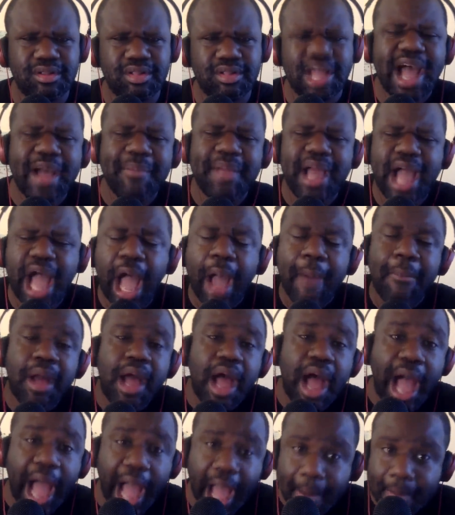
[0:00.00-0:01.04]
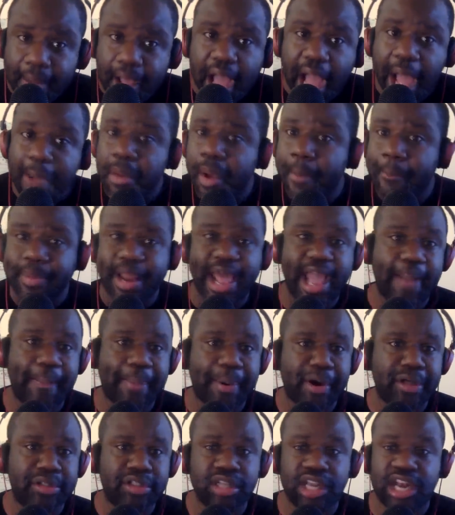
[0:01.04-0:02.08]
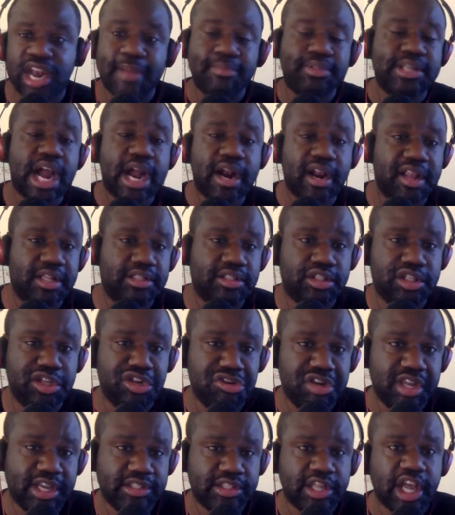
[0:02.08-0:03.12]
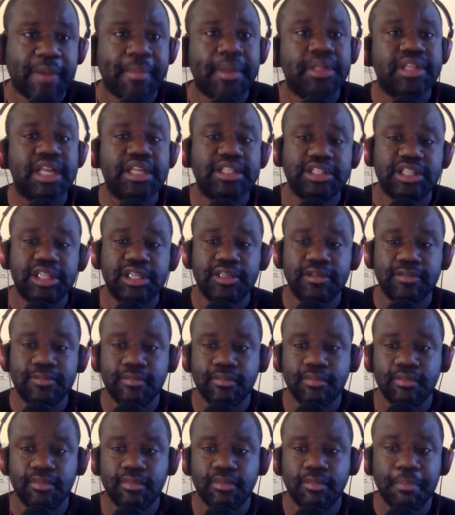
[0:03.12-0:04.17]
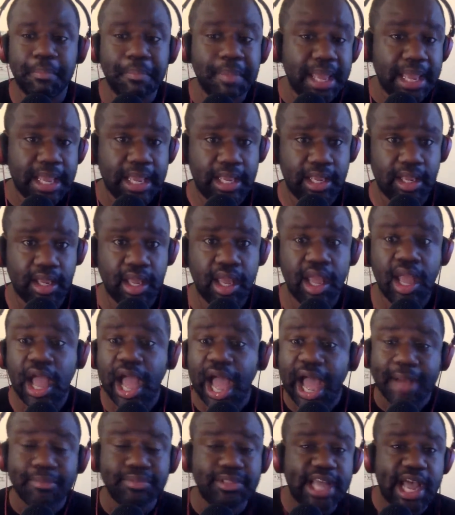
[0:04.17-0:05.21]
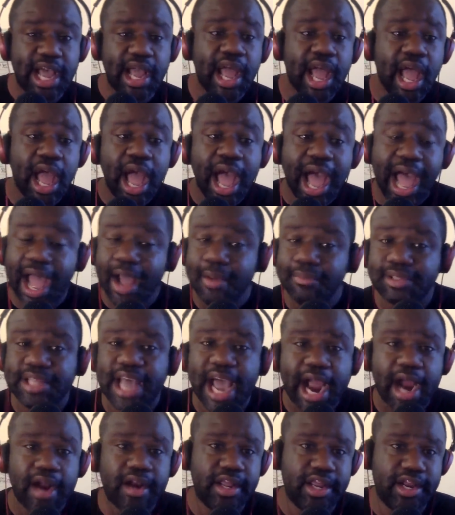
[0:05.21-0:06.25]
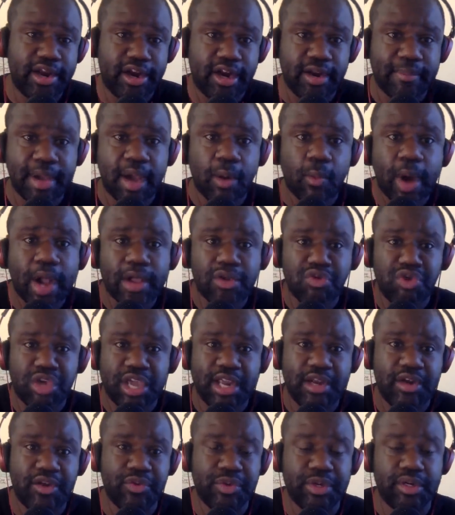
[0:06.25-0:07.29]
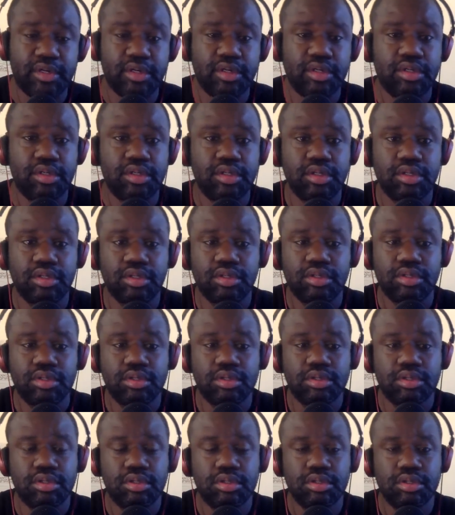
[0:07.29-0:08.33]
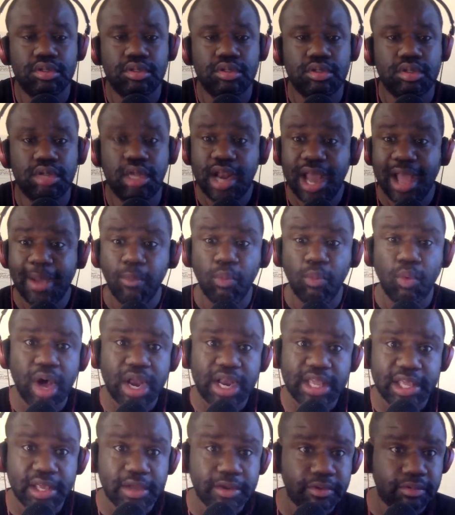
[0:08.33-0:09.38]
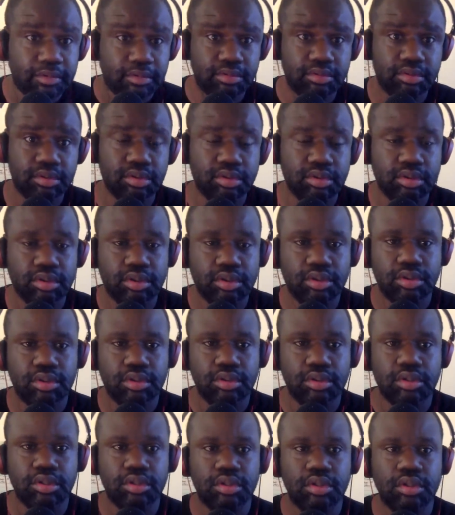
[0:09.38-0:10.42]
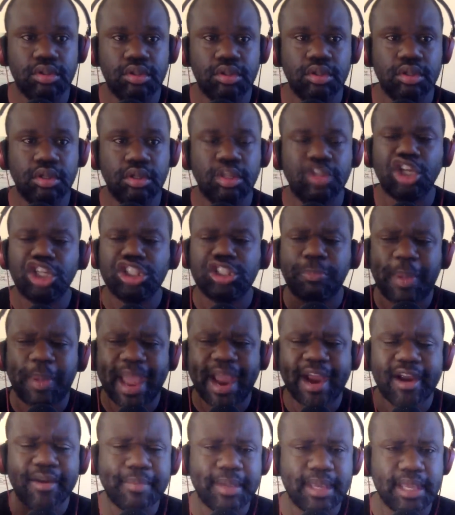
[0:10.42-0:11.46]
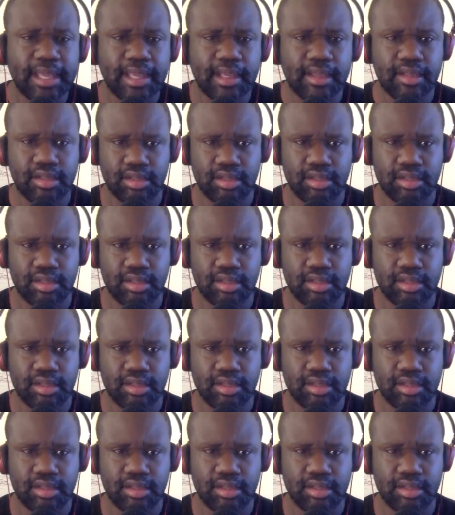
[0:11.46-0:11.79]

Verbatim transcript: I'm, I'm a I'm a I'm a black person, and I'm tired of listening to you niggas talk about that shit. Me, I'm tired. I'm tired of hearing about why you can't do it, and I'm one of you. So spare me.